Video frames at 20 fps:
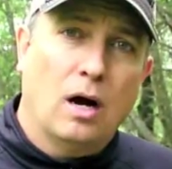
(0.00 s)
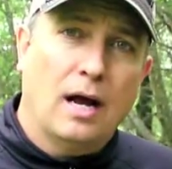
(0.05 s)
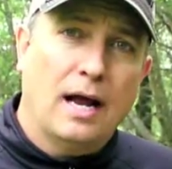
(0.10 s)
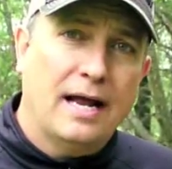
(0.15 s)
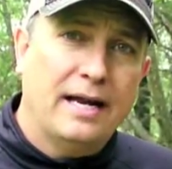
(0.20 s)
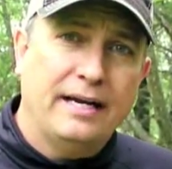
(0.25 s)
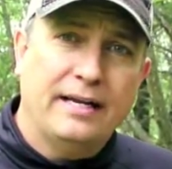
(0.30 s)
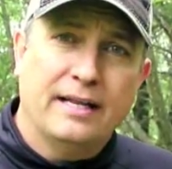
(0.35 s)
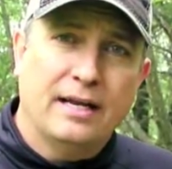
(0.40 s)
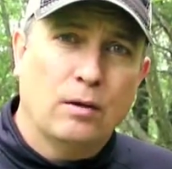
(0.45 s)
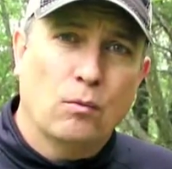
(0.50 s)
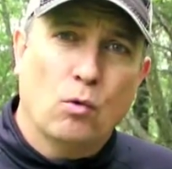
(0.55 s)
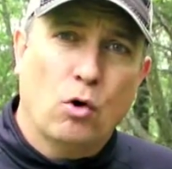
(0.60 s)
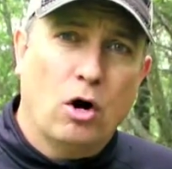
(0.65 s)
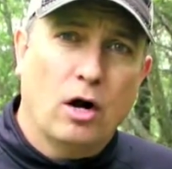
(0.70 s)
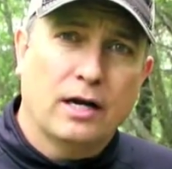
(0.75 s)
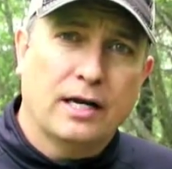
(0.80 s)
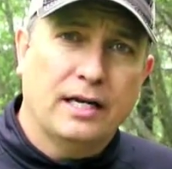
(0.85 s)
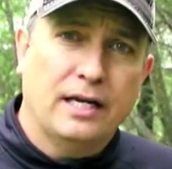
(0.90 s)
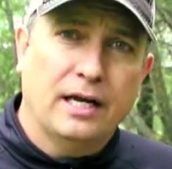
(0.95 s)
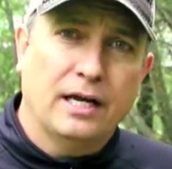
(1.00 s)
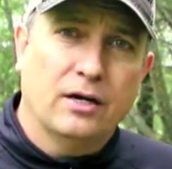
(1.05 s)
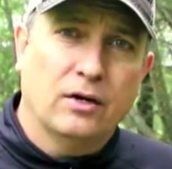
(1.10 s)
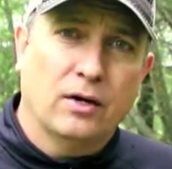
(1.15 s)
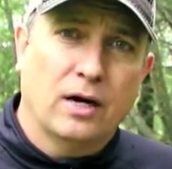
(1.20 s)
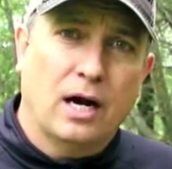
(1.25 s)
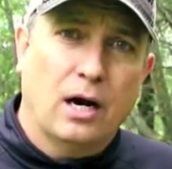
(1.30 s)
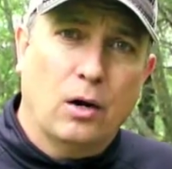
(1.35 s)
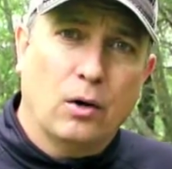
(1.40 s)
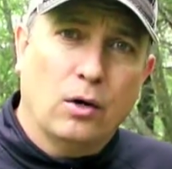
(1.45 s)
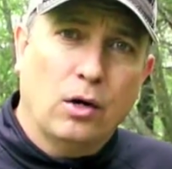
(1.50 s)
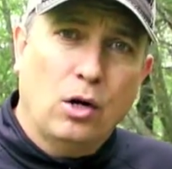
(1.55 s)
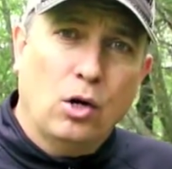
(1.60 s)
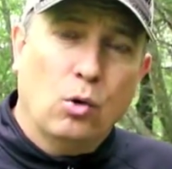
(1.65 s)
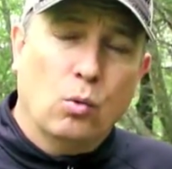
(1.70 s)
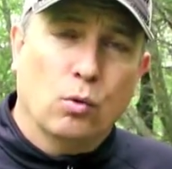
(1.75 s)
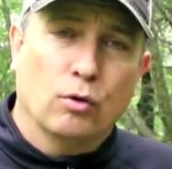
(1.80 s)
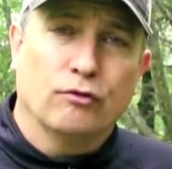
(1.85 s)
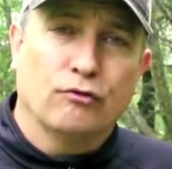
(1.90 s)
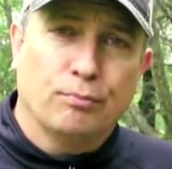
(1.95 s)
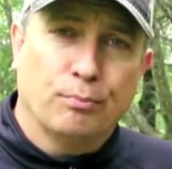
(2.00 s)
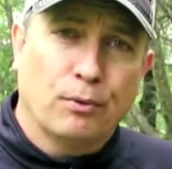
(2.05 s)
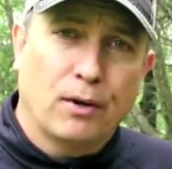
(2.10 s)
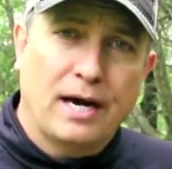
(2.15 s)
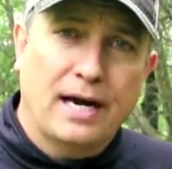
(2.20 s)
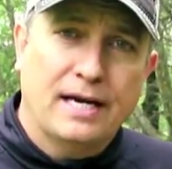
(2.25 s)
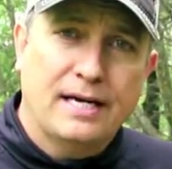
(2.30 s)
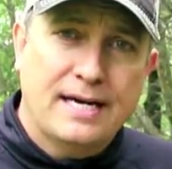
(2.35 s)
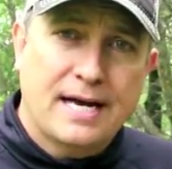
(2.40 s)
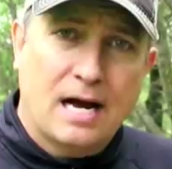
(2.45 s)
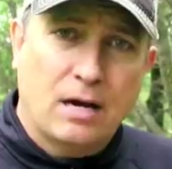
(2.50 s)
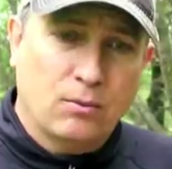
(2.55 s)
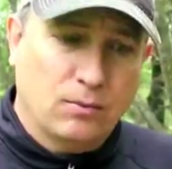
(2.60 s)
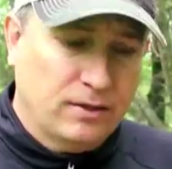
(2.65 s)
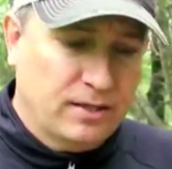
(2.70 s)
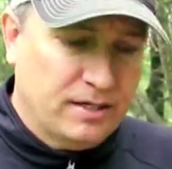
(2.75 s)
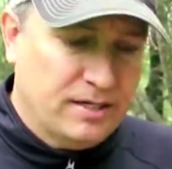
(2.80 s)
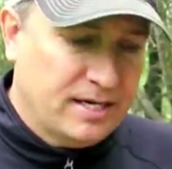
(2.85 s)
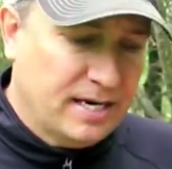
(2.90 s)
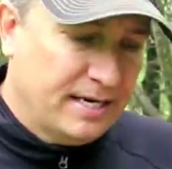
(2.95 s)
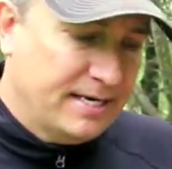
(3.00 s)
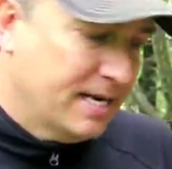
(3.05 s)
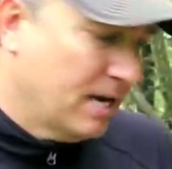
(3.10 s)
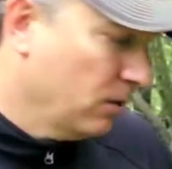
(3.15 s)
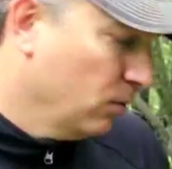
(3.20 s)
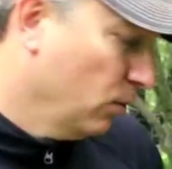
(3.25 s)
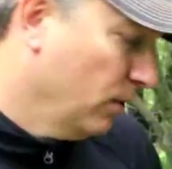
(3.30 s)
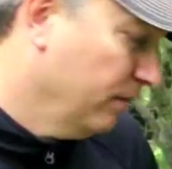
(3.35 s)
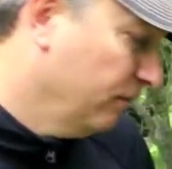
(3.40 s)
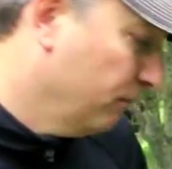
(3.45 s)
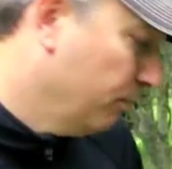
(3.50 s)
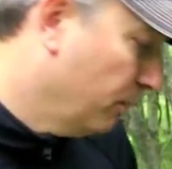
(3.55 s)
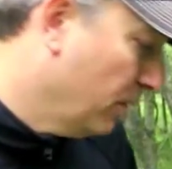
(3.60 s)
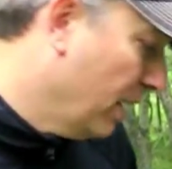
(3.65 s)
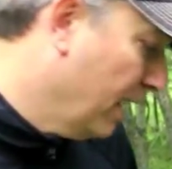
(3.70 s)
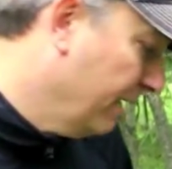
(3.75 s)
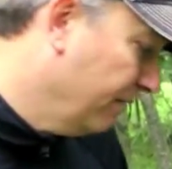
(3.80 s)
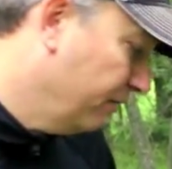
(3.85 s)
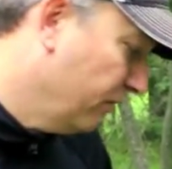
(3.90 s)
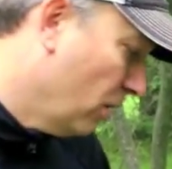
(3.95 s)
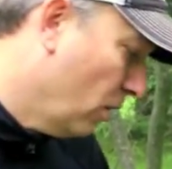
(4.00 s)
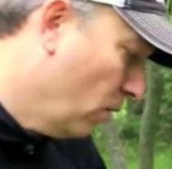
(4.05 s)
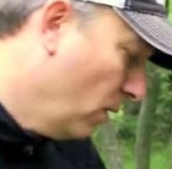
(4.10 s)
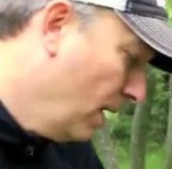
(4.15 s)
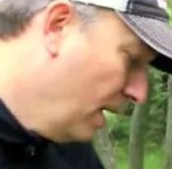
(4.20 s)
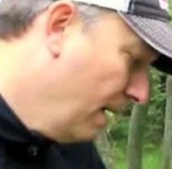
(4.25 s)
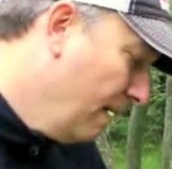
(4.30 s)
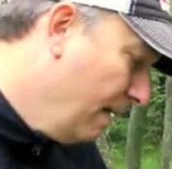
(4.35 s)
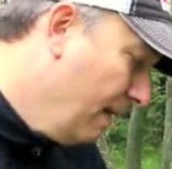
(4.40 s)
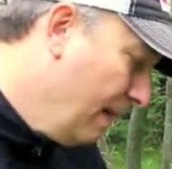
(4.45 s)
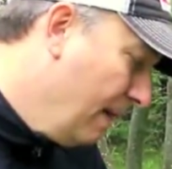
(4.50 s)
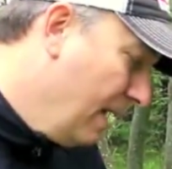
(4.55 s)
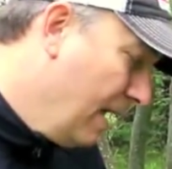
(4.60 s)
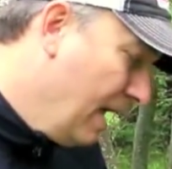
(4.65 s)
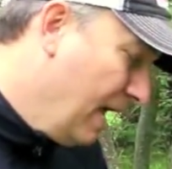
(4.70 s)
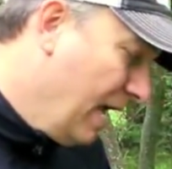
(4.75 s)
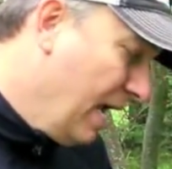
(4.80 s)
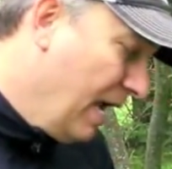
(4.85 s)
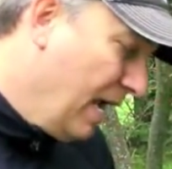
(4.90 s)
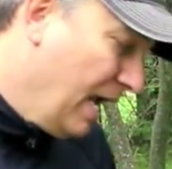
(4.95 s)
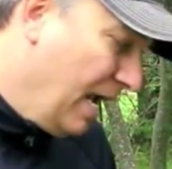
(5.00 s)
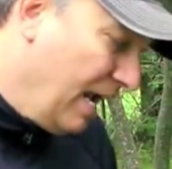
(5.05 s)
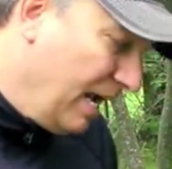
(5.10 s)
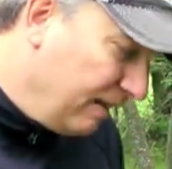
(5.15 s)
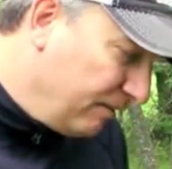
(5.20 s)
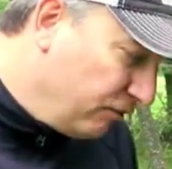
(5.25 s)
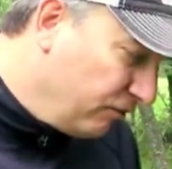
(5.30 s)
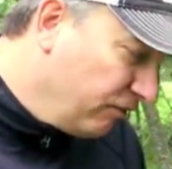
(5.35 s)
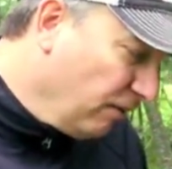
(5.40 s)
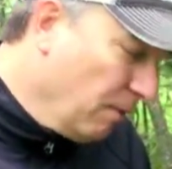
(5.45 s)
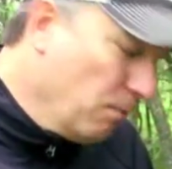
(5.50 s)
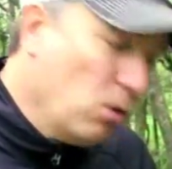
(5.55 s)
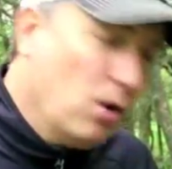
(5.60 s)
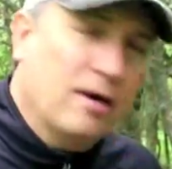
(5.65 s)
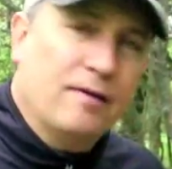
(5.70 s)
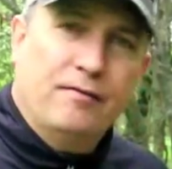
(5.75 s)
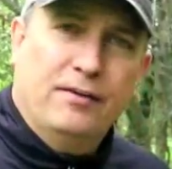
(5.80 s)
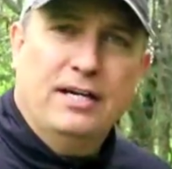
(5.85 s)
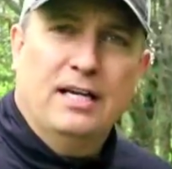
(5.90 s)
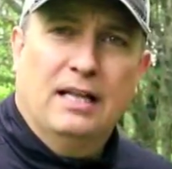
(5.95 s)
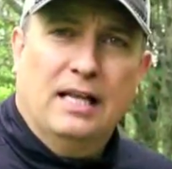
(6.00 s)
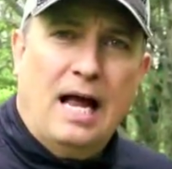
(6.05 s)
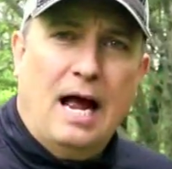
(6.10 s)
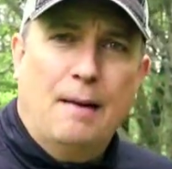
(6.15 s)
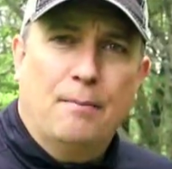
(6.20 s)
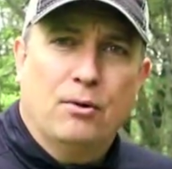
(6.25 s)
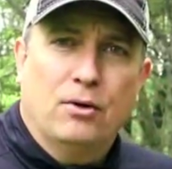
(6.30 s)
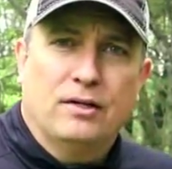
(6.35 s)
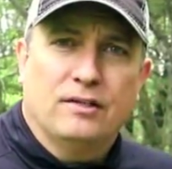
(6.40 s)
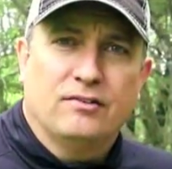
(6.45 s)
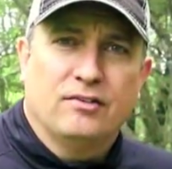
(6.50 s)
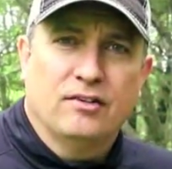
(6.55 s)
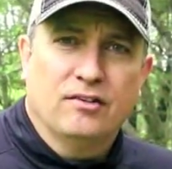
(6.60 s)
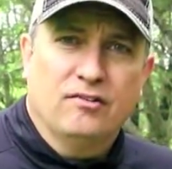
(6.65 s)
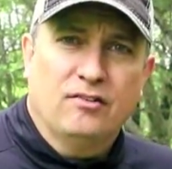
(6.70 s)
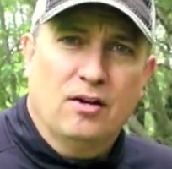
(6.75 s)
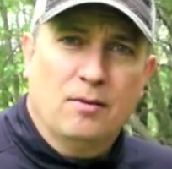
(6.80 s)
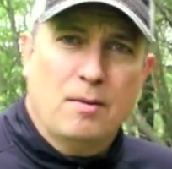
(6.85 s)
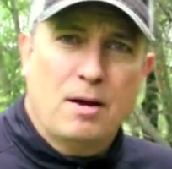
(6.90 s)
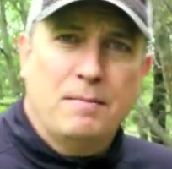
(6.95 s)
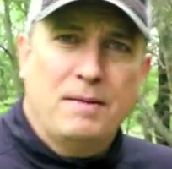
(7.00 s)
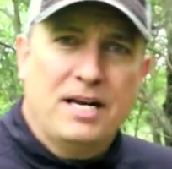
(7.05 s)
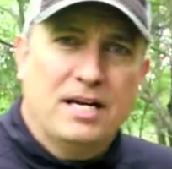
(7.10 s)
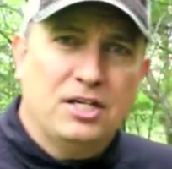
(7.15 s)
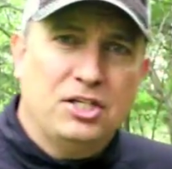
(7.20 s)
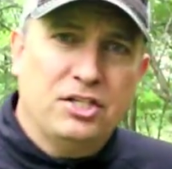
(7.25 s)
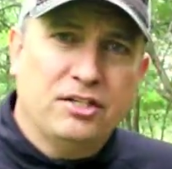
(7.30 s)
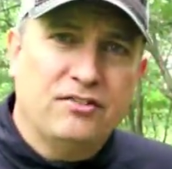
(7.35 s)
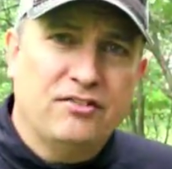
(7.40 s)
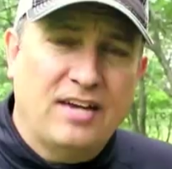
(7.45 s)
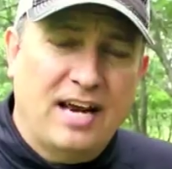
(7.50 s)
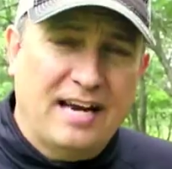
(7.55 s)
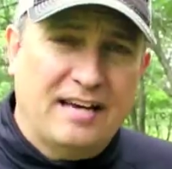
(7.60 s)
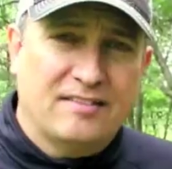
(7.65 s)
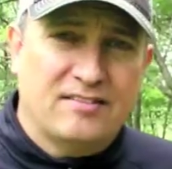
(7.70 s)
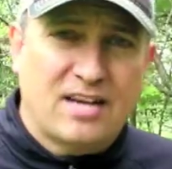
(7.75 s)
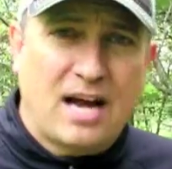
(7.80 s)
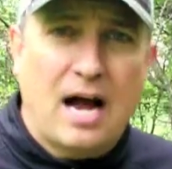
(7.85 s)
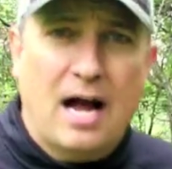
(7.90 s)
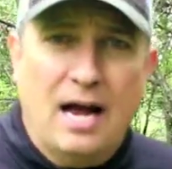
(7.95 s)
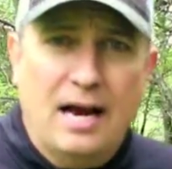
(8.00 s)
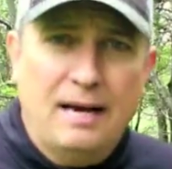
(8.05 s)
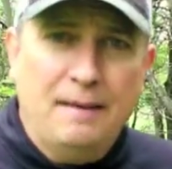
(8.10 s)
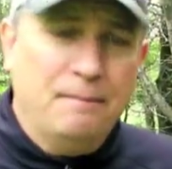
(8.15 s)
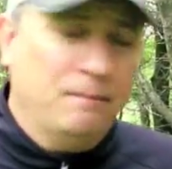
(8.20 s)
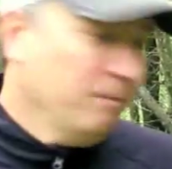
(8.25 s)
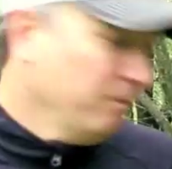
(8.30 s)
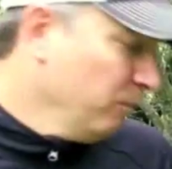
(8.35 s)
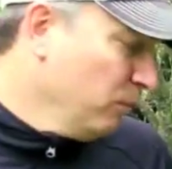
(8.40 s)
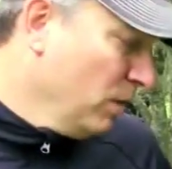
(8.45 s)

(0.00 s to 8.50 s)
anything walking in or out, we're spraying down with the Dead Downwind spray. So it's somewhat of an elaborate system. I mean, it just takes time.